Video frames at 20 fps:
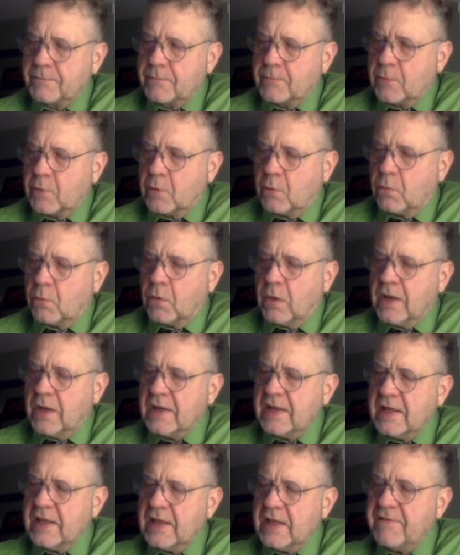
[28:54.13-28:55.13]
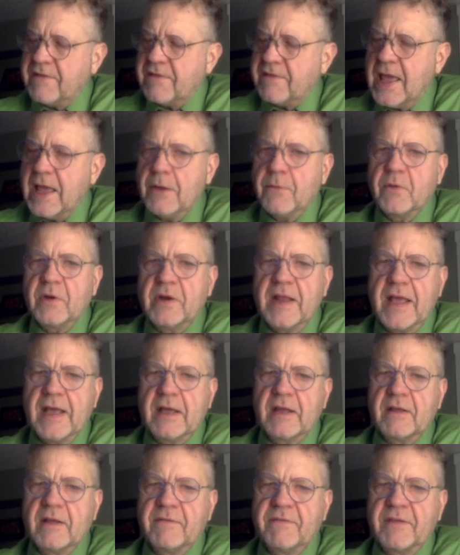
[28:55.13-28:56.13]
what if a were
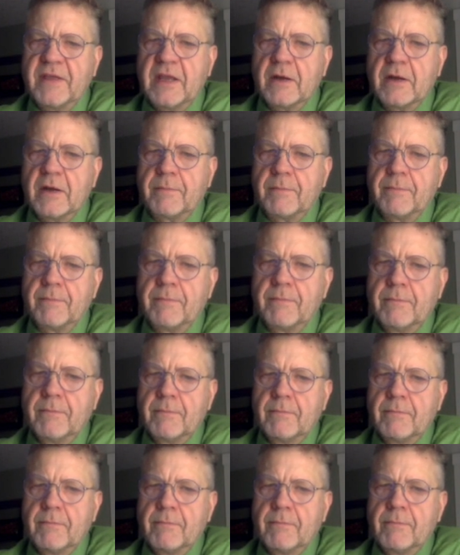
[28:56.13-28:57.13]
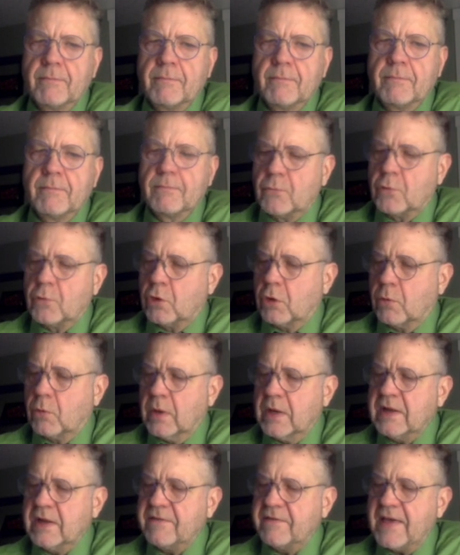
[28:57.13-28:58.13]
negative here? Or
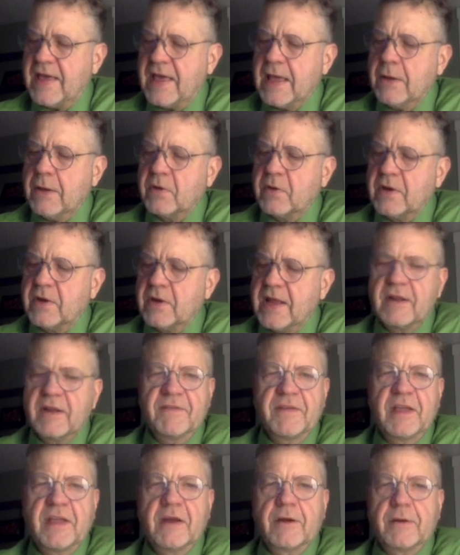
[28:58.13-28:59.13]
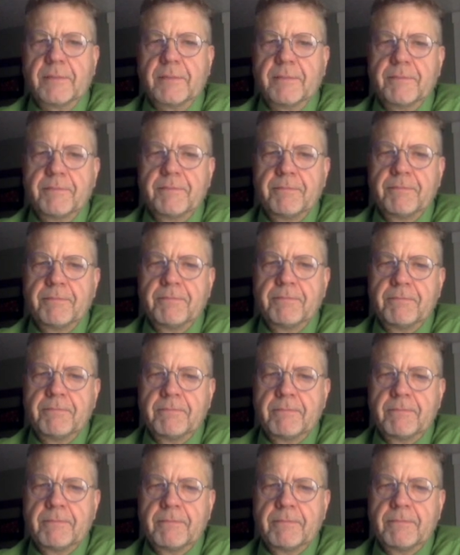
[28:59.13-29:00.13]
what if a were negative here?
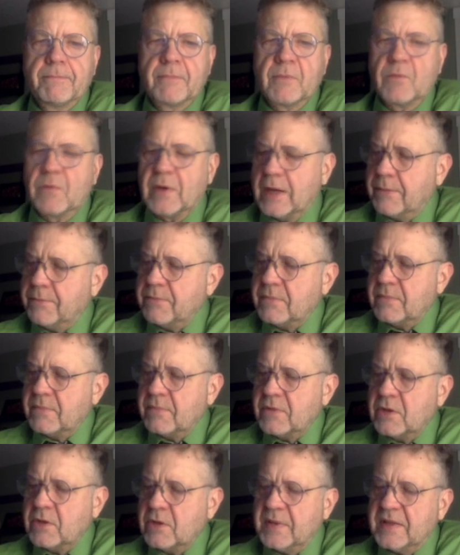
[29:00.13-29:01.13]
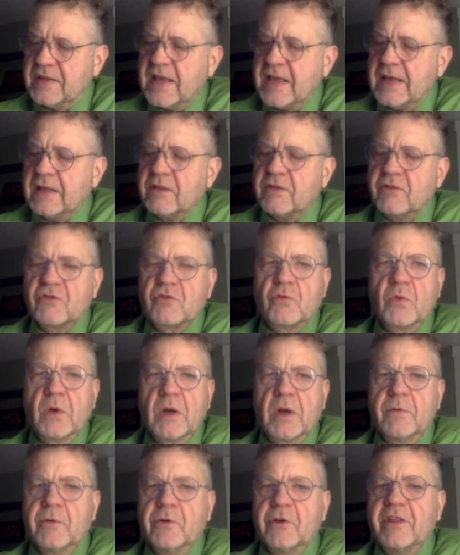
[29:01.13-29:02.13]
Well, you'd be taking the square
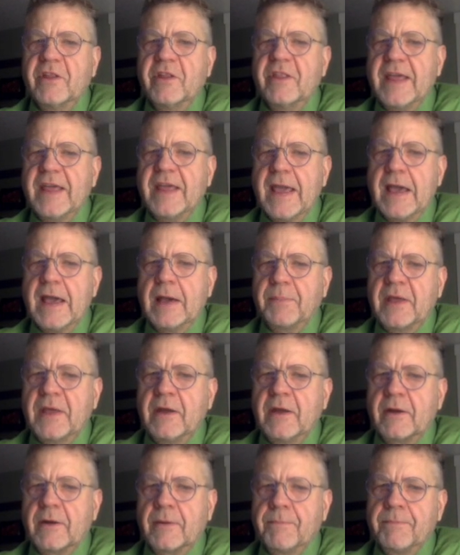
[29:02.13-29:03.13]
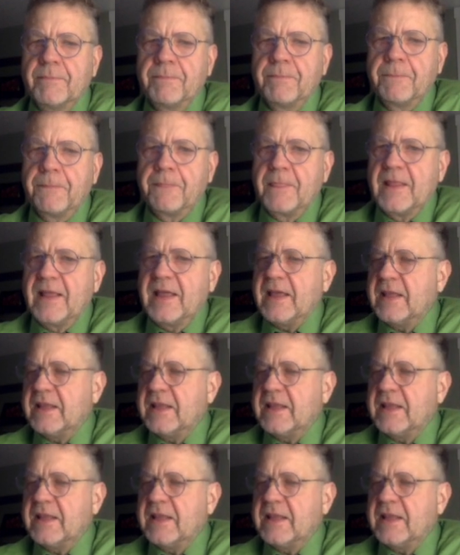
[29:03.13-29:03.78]
root of the a up here. And you